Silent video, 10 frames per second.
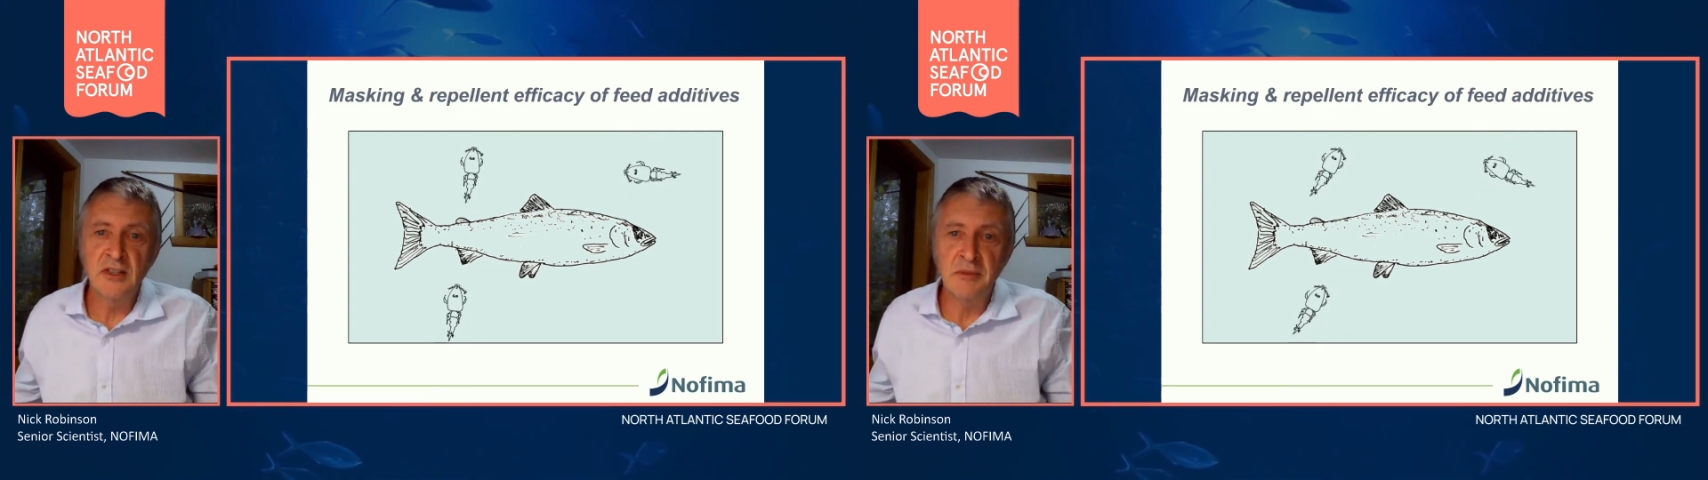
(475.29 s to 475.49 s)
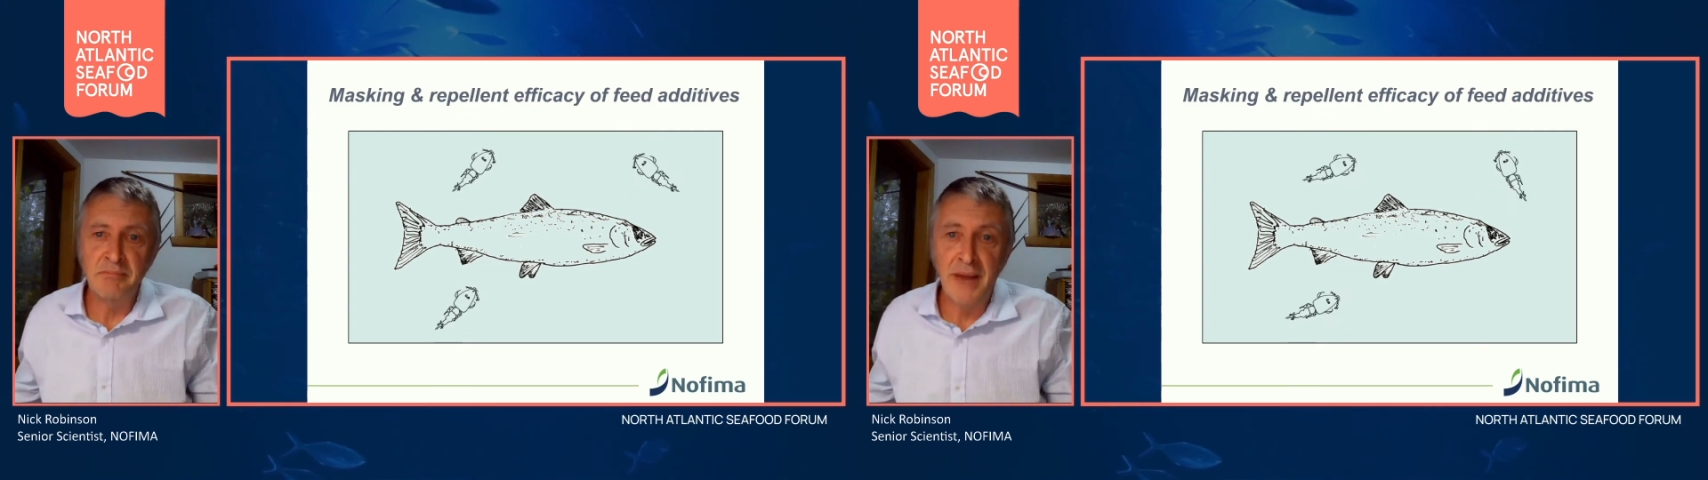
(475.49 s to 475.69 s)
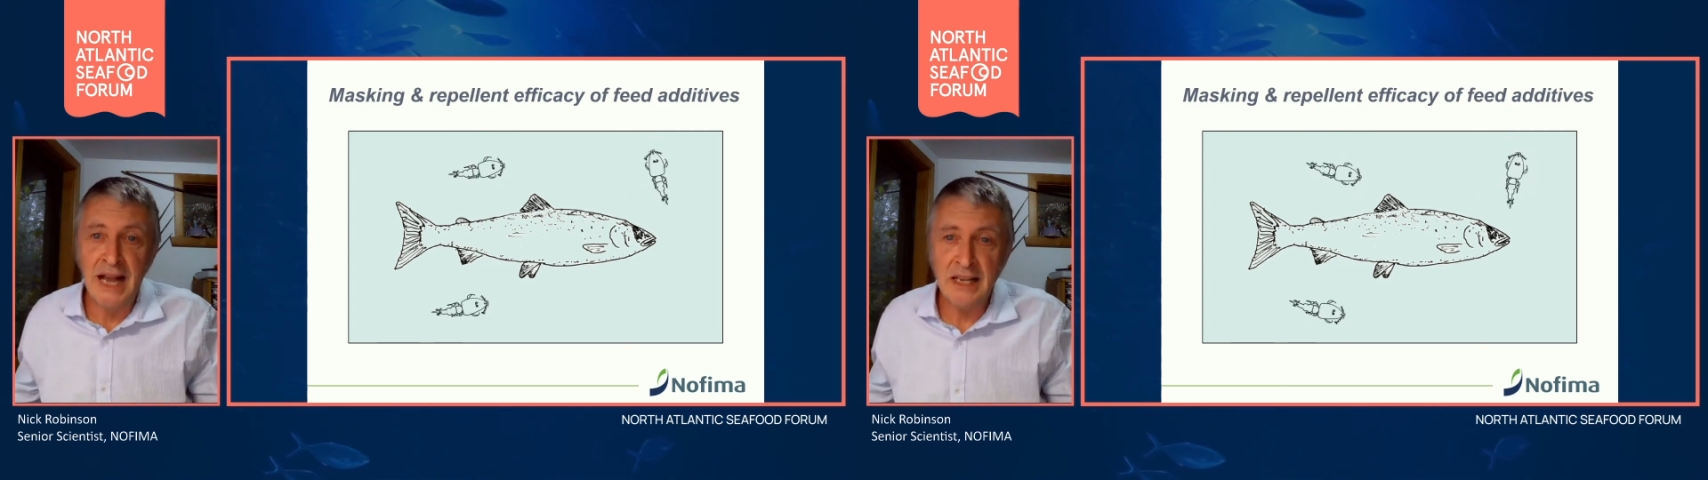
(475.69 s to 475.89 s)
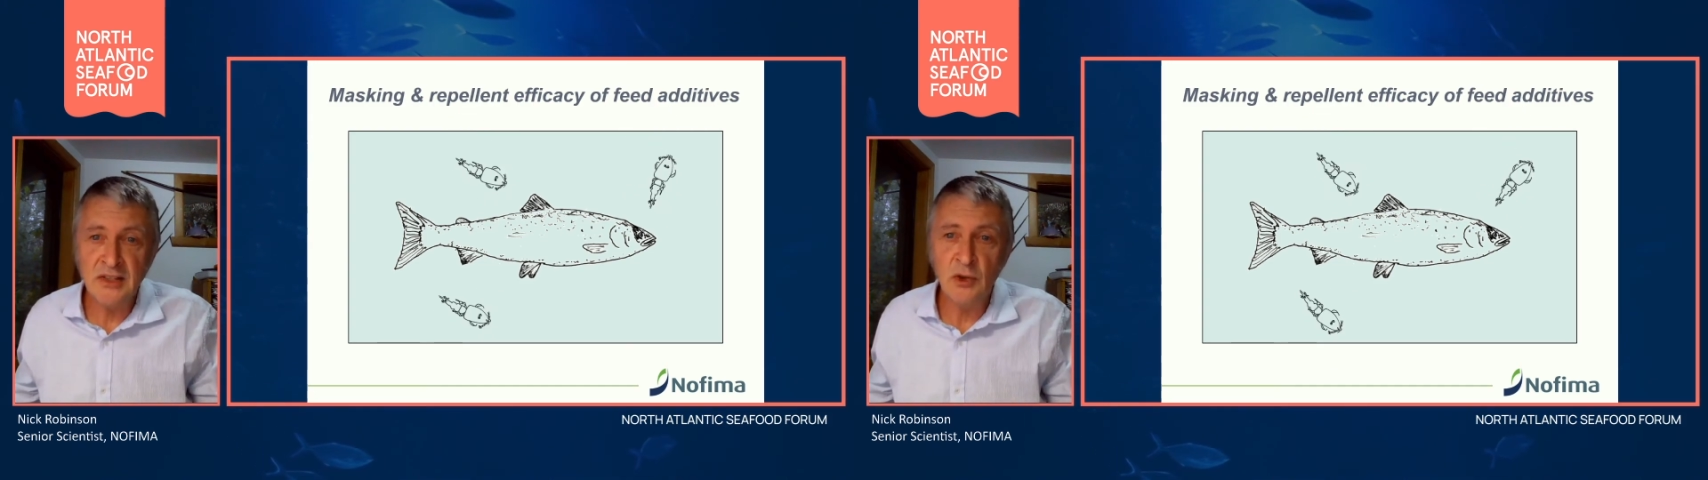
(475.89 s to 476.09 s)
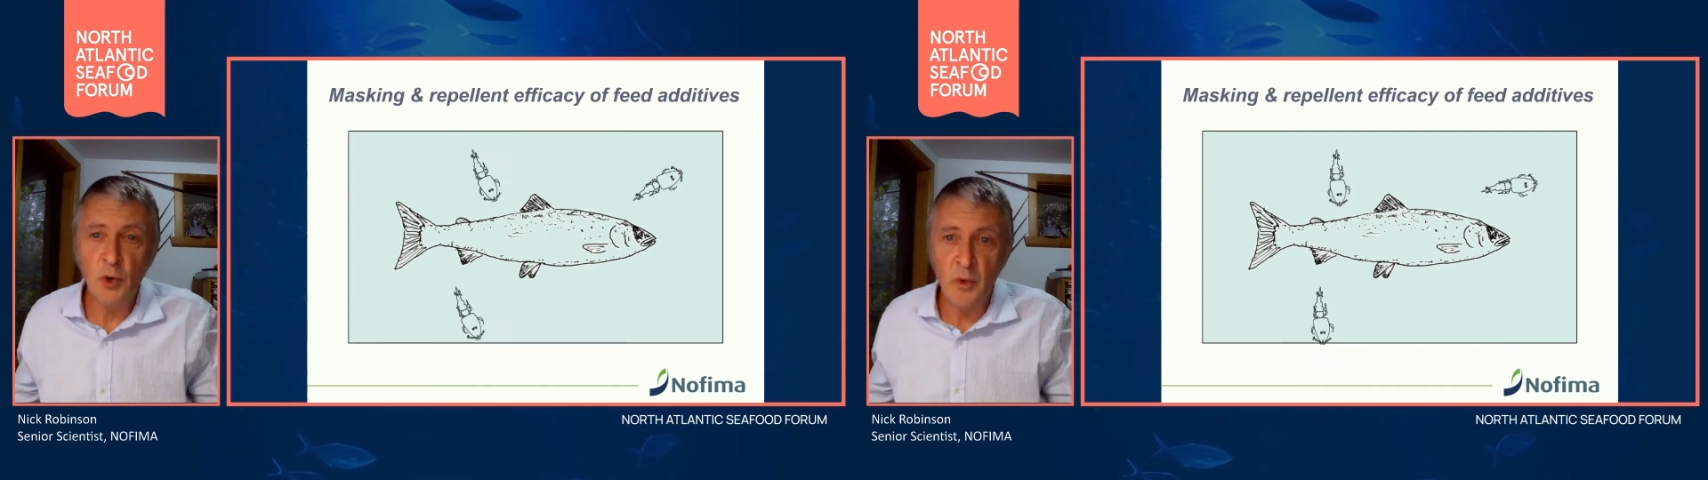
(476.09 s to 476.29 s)
to
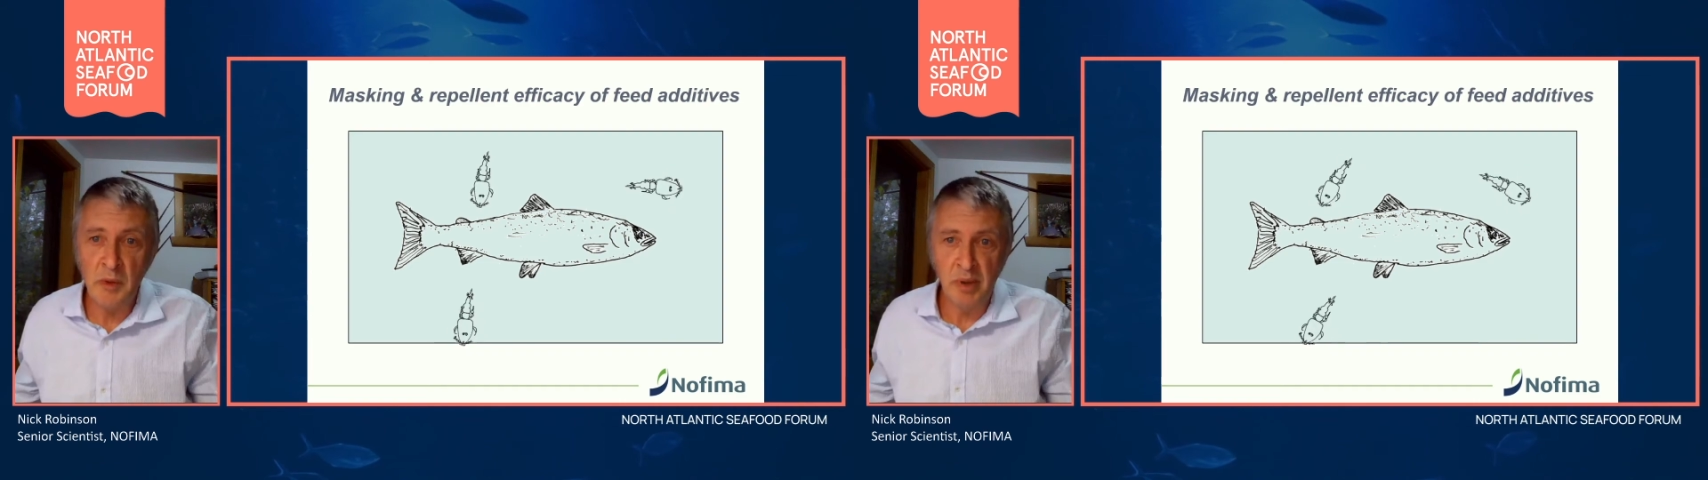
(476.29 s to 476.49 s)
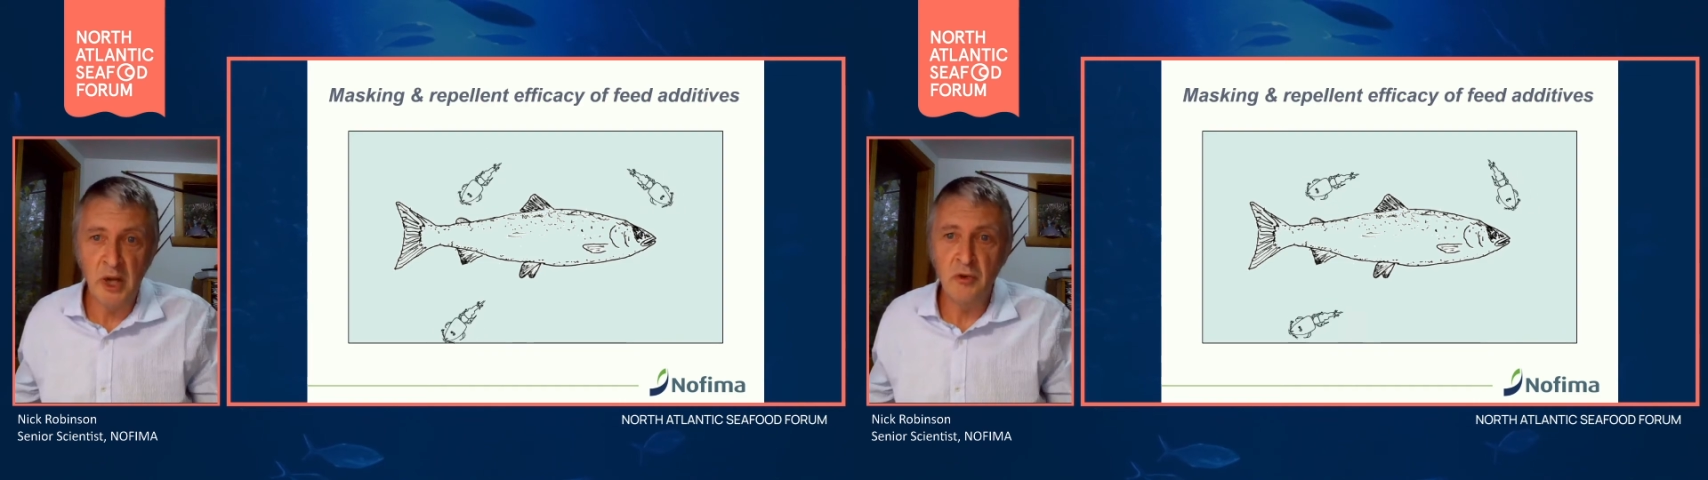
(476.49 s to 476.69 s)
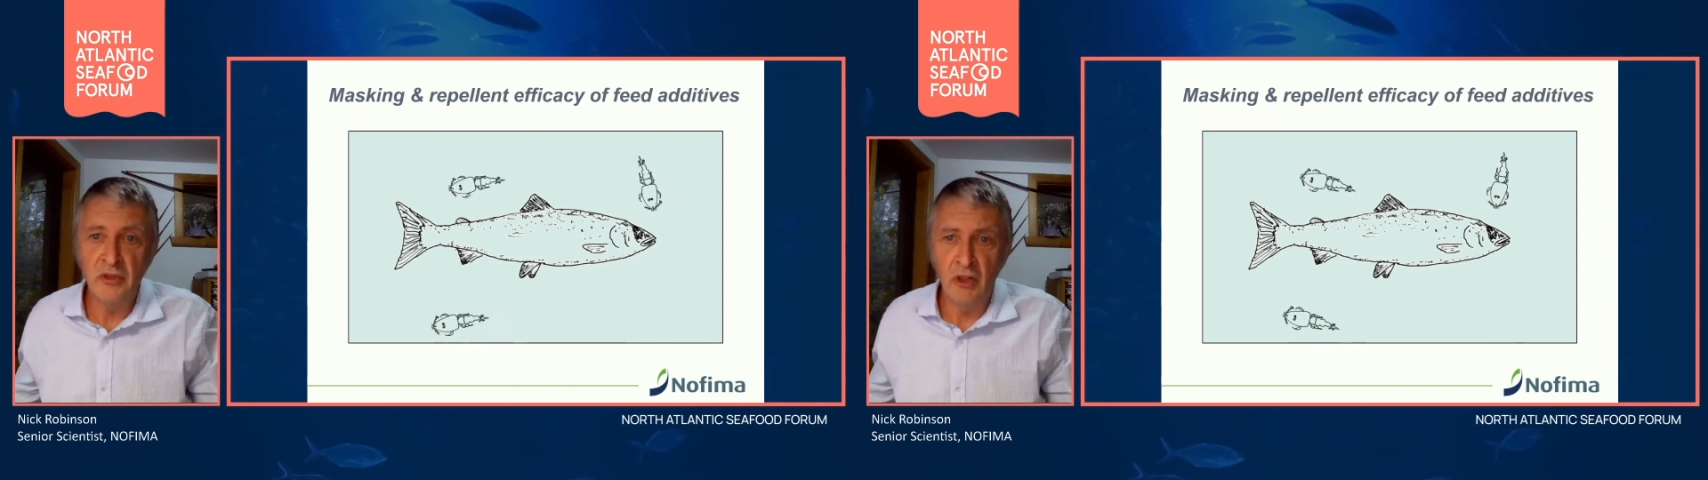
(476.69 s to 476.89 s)
mask or repel the